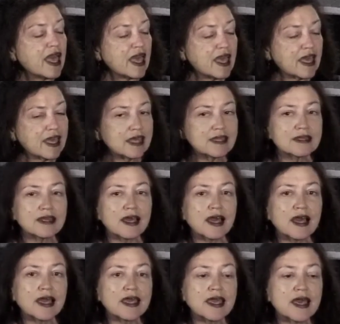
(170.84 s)
And
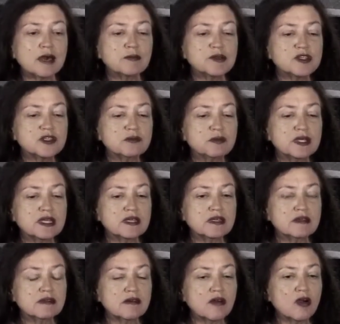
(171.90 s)
I happened to
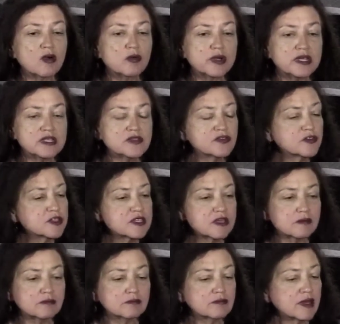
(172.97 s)
be always, for
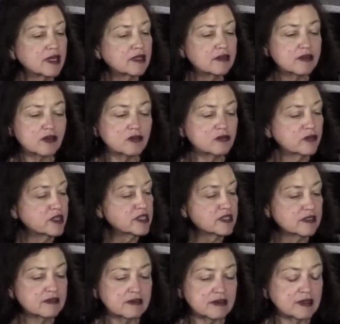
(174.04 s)
some unknown
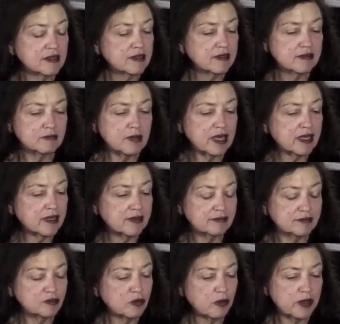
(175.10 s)
reason, in my
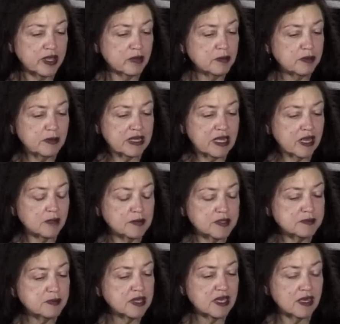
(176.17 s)
growing up in
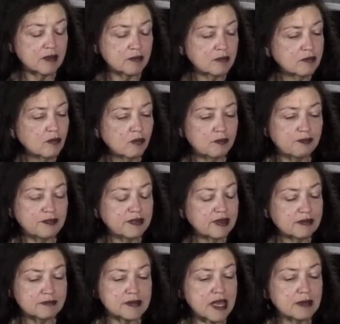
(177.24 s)
Minneapolis, became
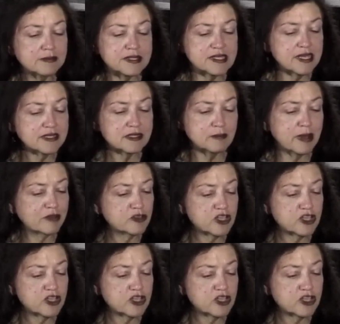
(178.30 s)
obsessed about